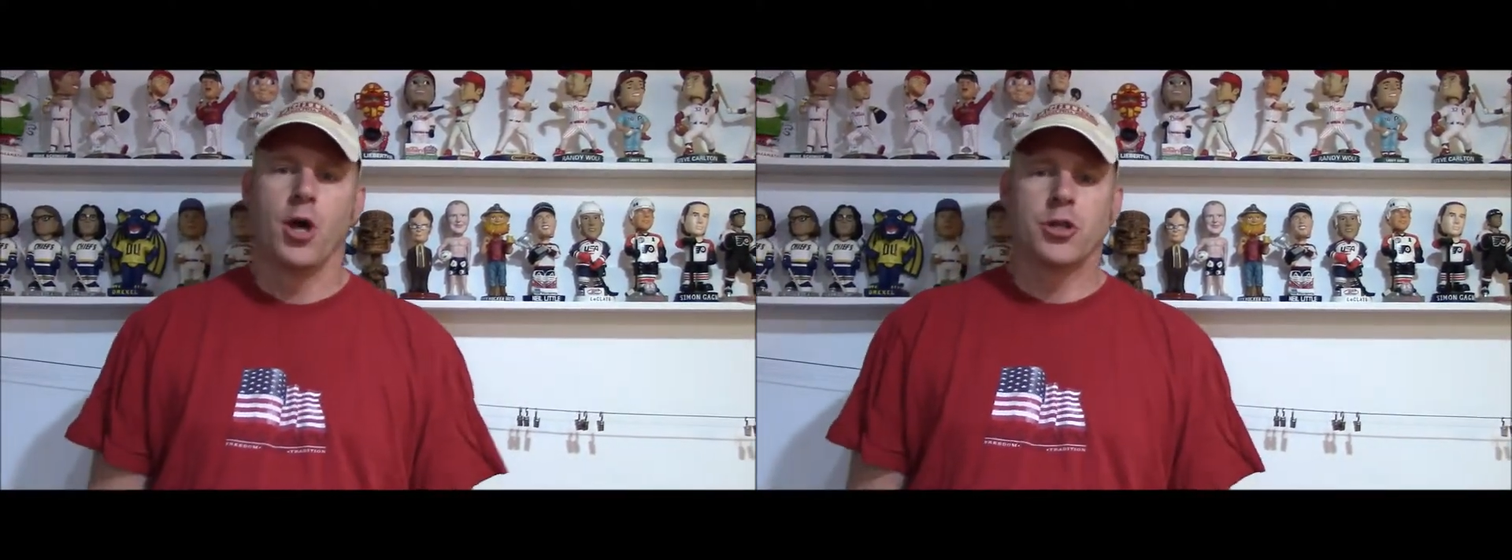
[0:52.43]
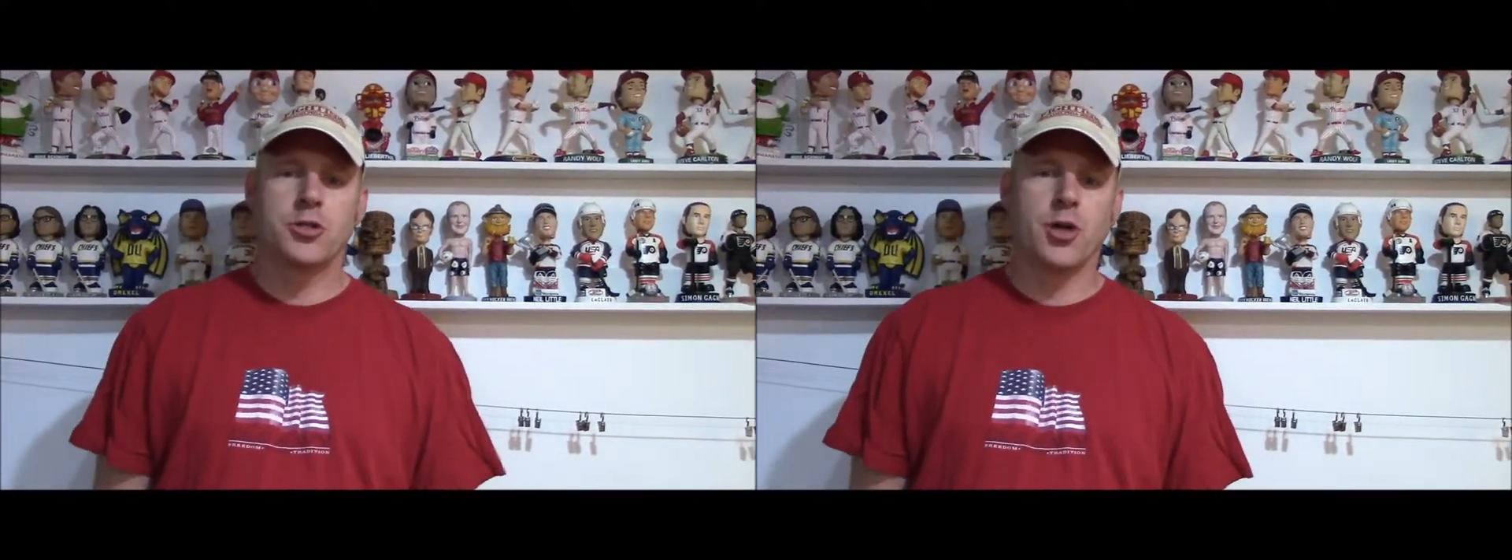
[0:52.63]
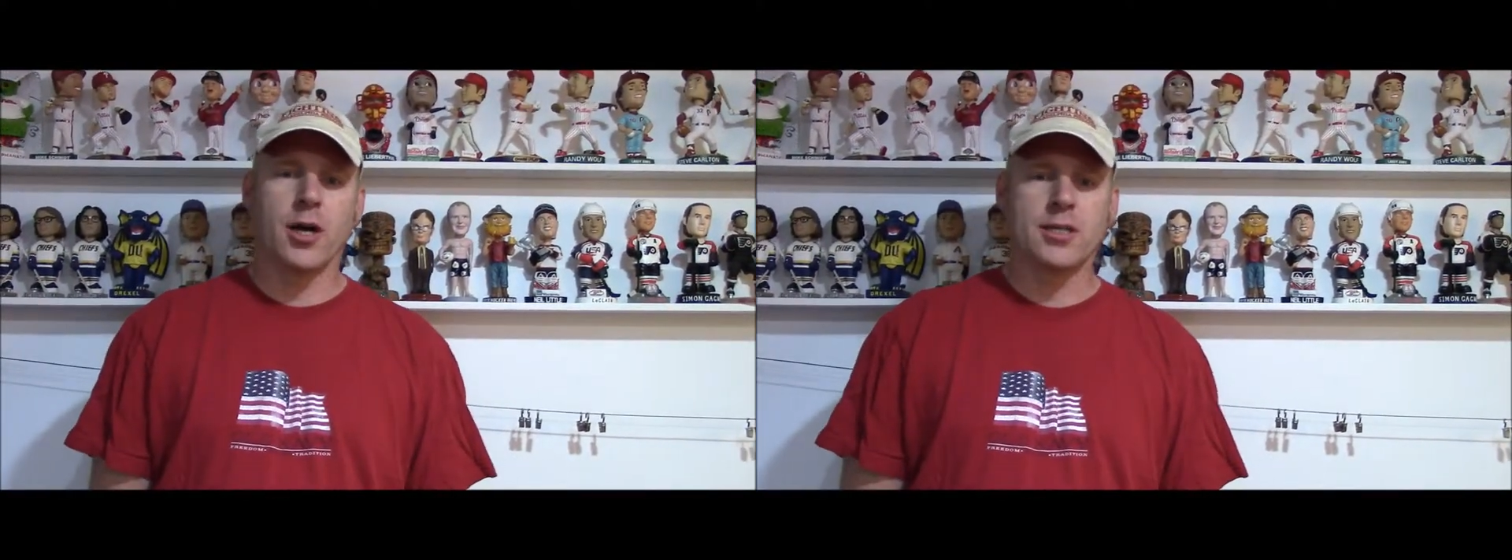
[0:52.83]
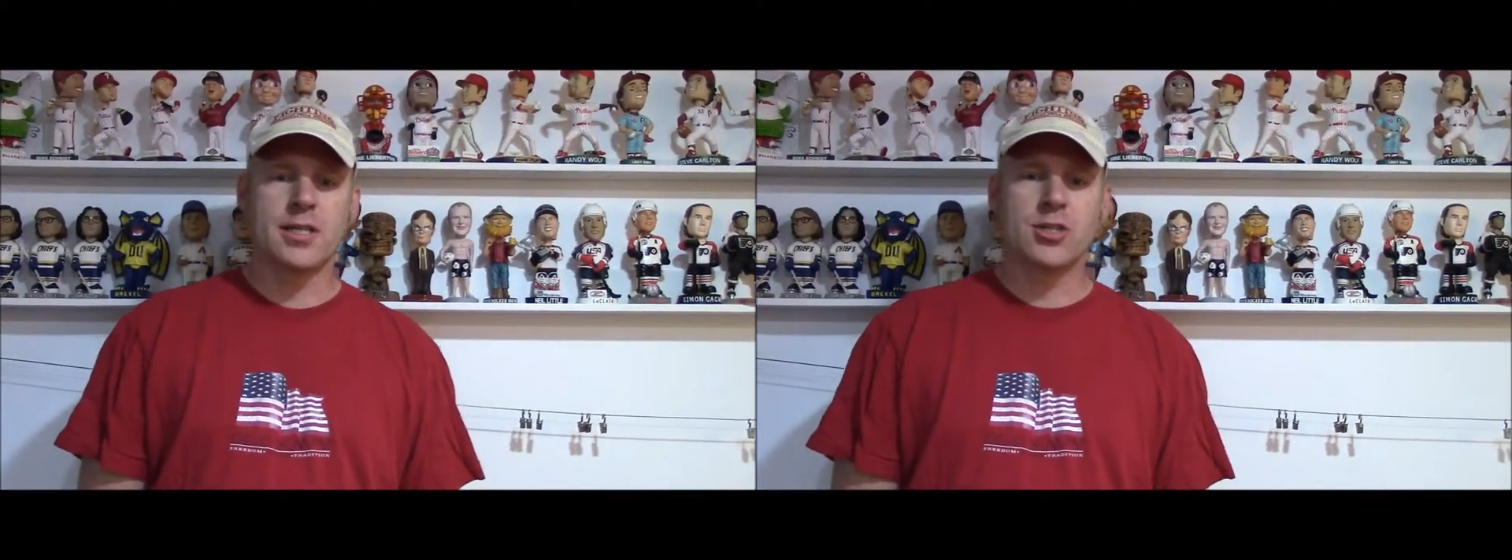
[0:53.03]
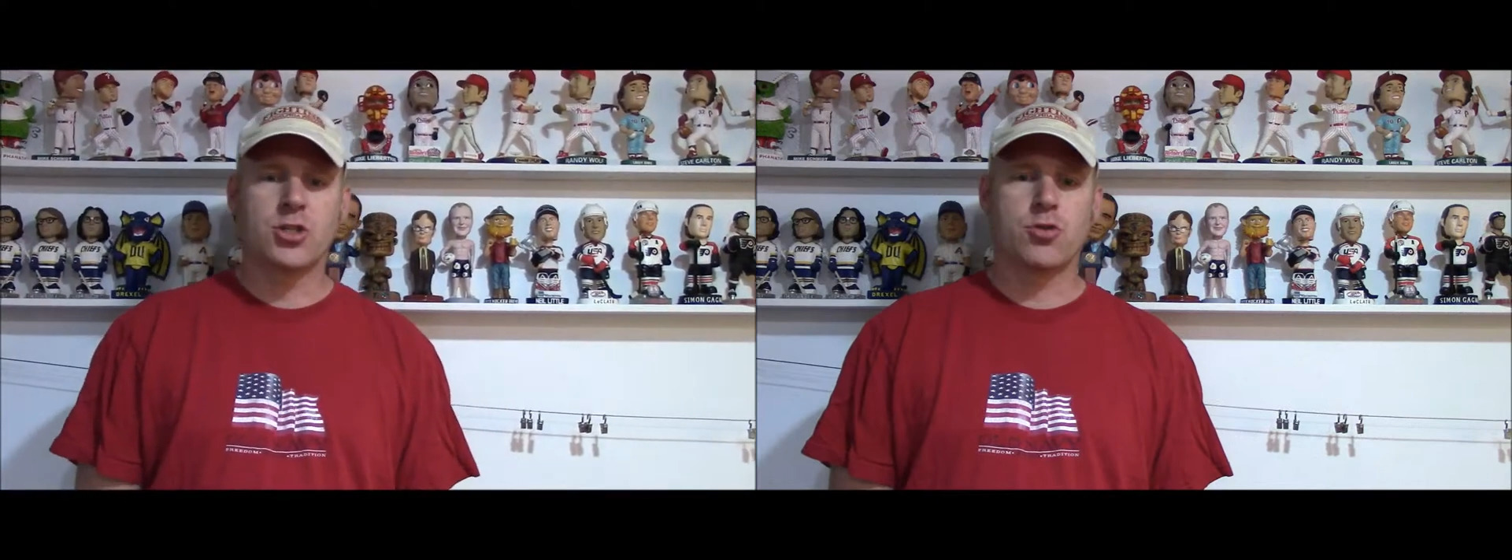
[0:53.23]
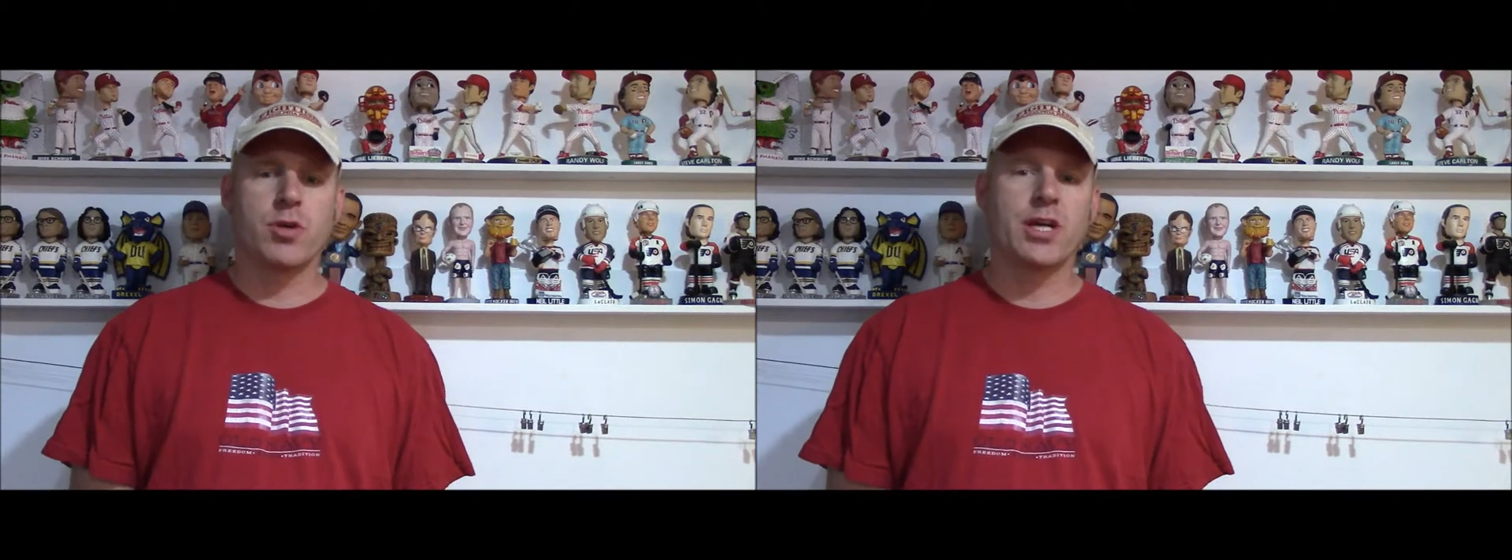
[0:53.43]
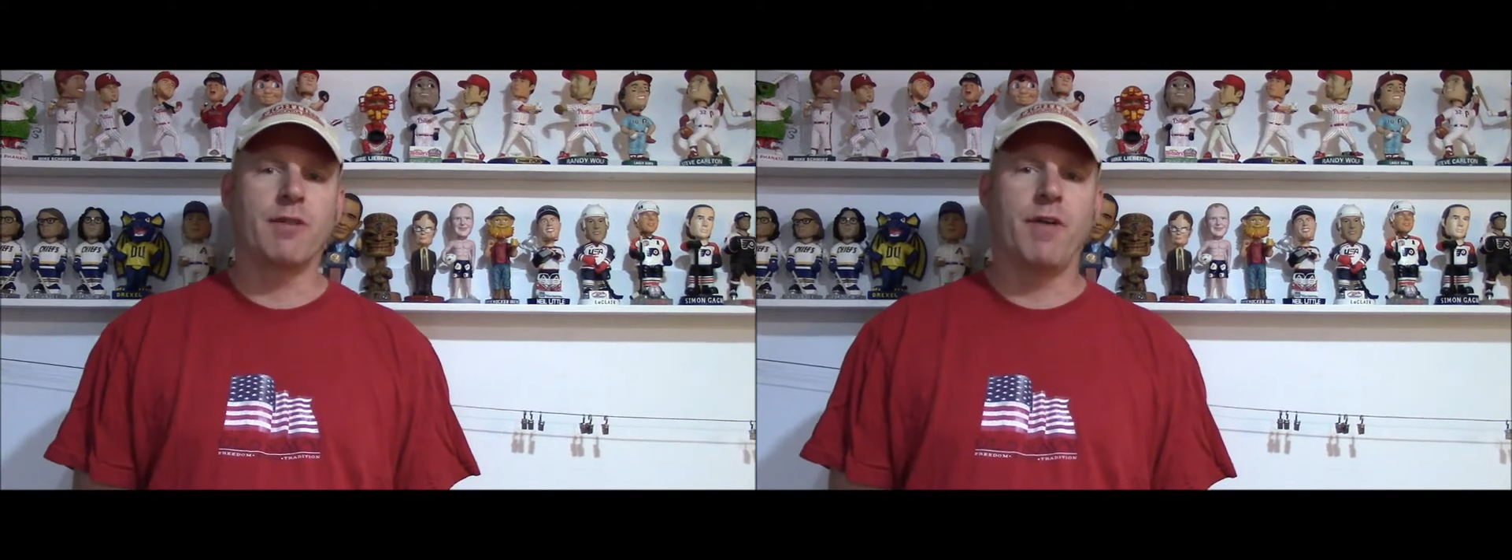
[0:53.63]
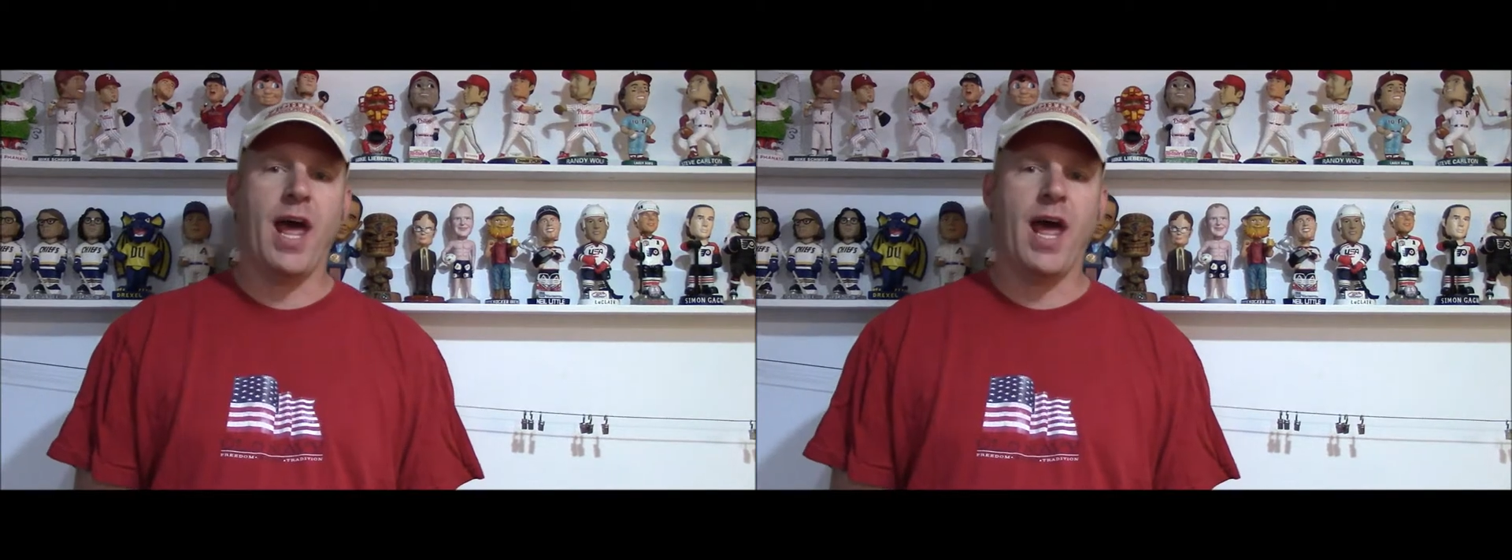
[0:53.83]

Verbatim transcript: starts his streak of